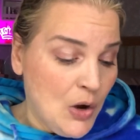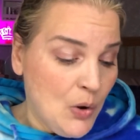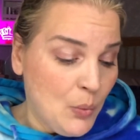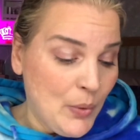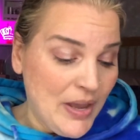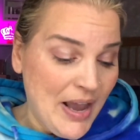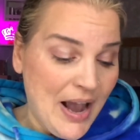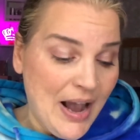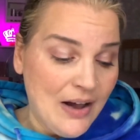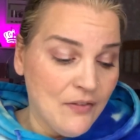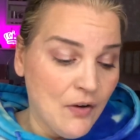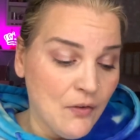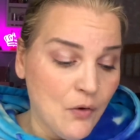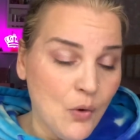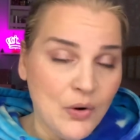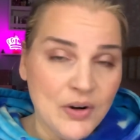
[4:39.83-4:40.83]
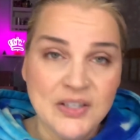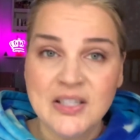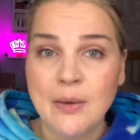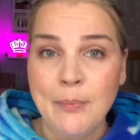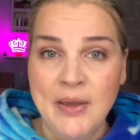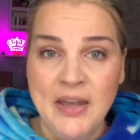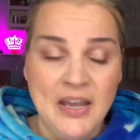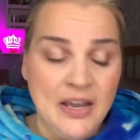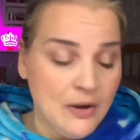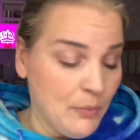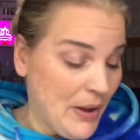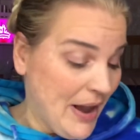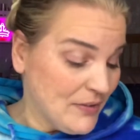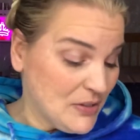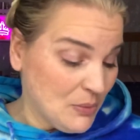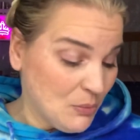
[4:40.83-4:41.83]
We have, of course, the pink, we
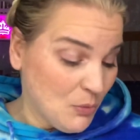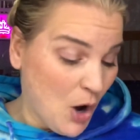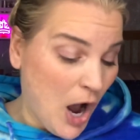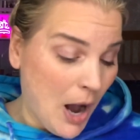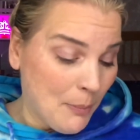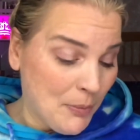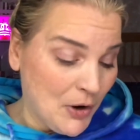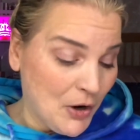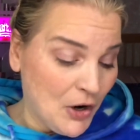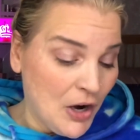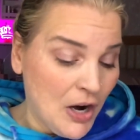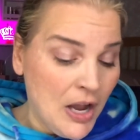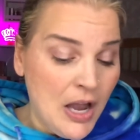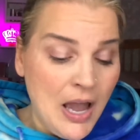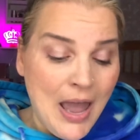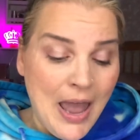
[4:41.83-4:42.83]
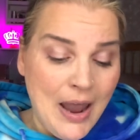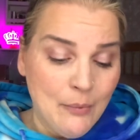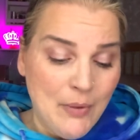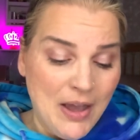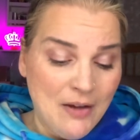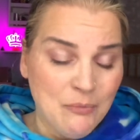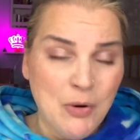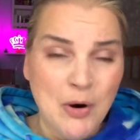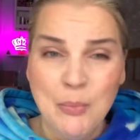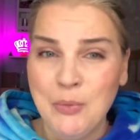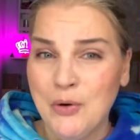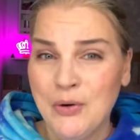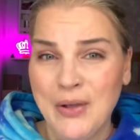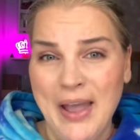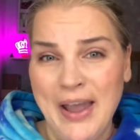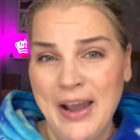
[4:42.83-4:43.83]
have some copper, and we have
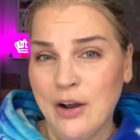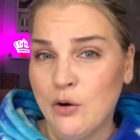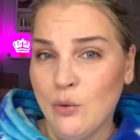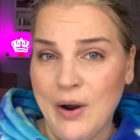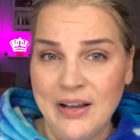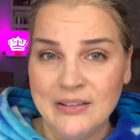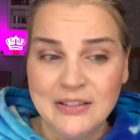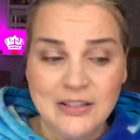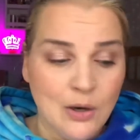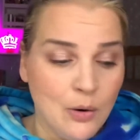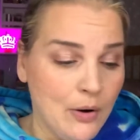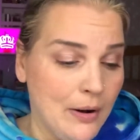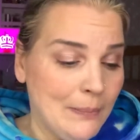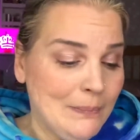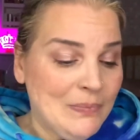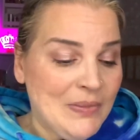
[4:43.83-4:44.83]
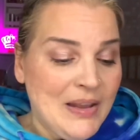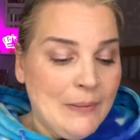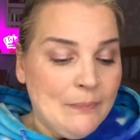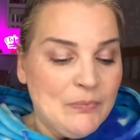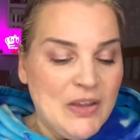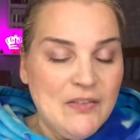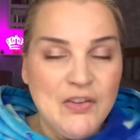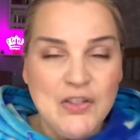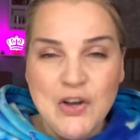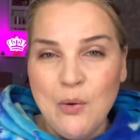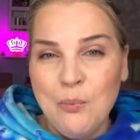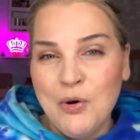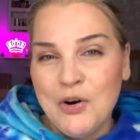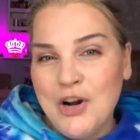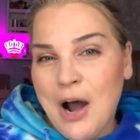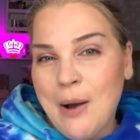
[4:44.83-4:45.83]
purple and gray. So even though
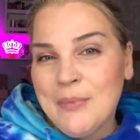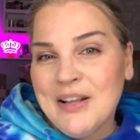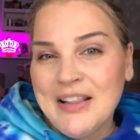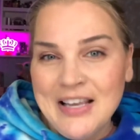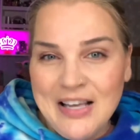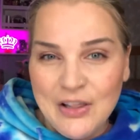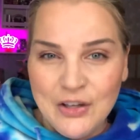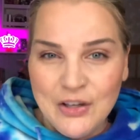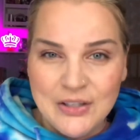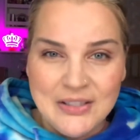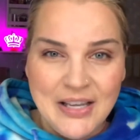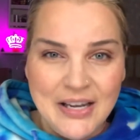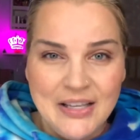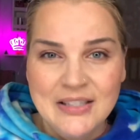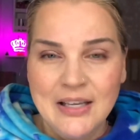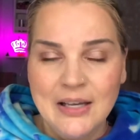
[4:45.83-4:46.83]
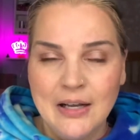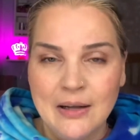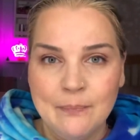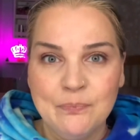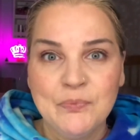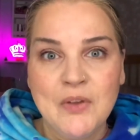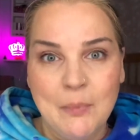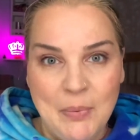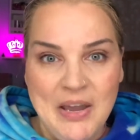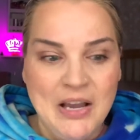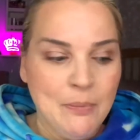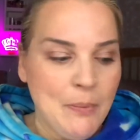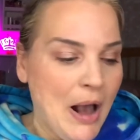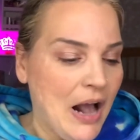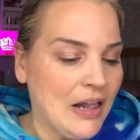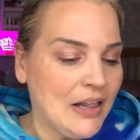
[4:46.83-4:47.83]
predominantly it looks like it's a
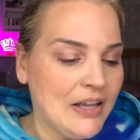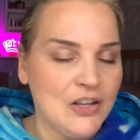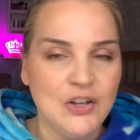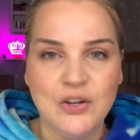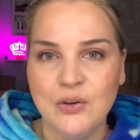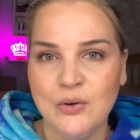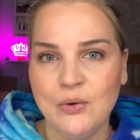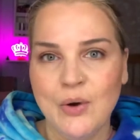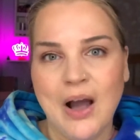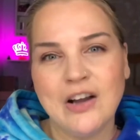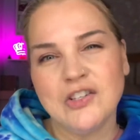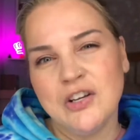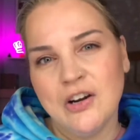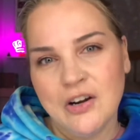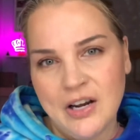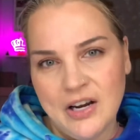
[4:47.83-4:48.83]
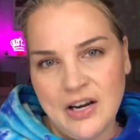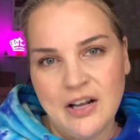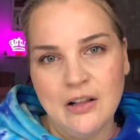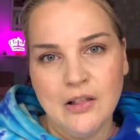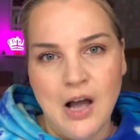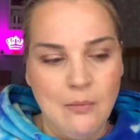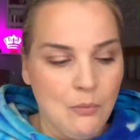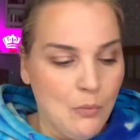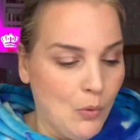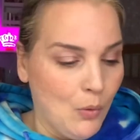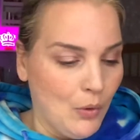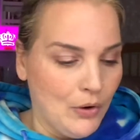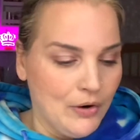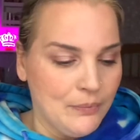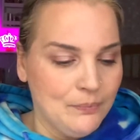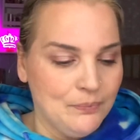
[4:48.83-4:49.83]
pink palette, you actually are getting a lot
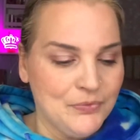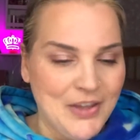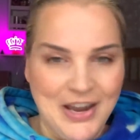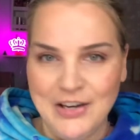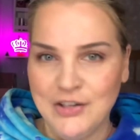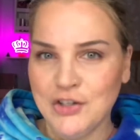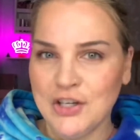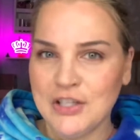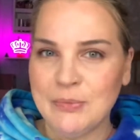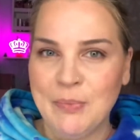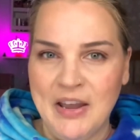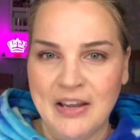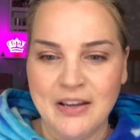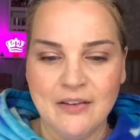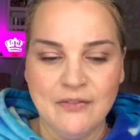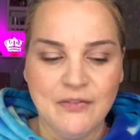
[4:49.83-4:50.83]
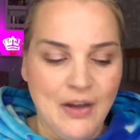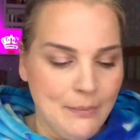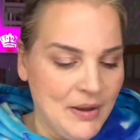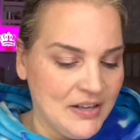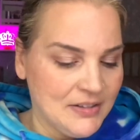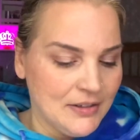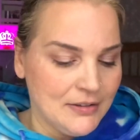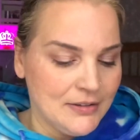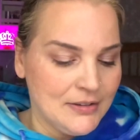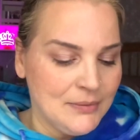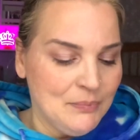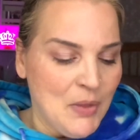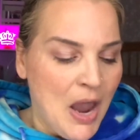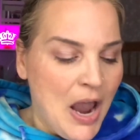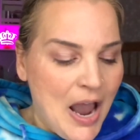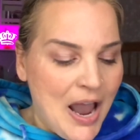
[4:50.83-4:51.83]
more than just pink, if that makes sense.
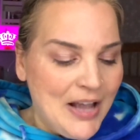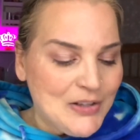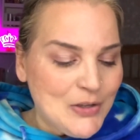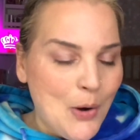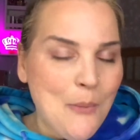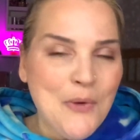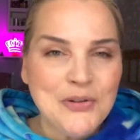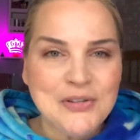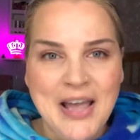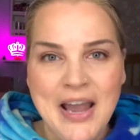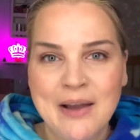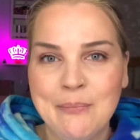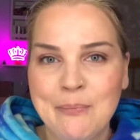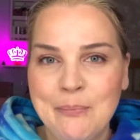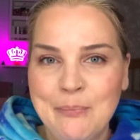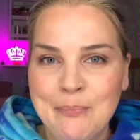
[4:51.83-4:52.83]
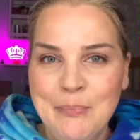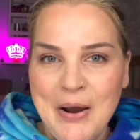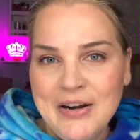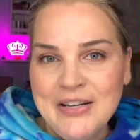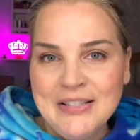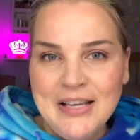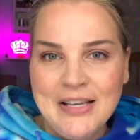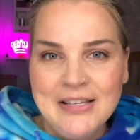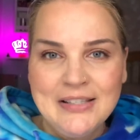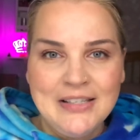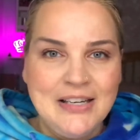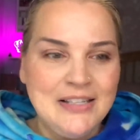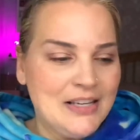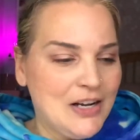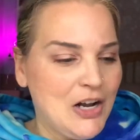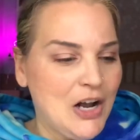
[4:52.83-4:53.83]
It's almost like Bare
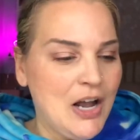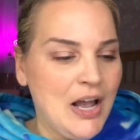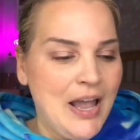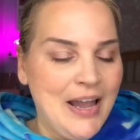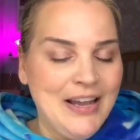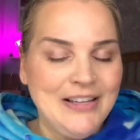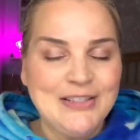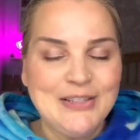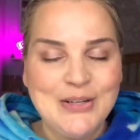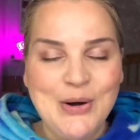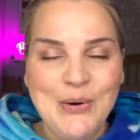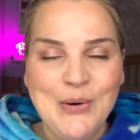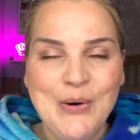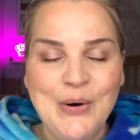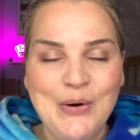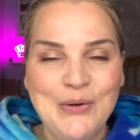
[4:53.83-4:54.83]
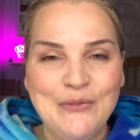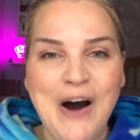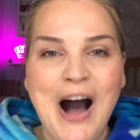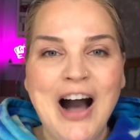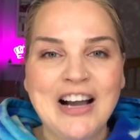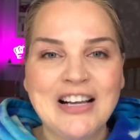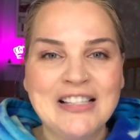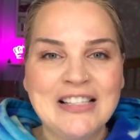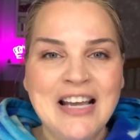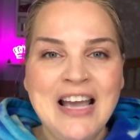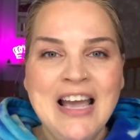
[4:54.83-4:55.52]
Necessities and Stone Cold Fox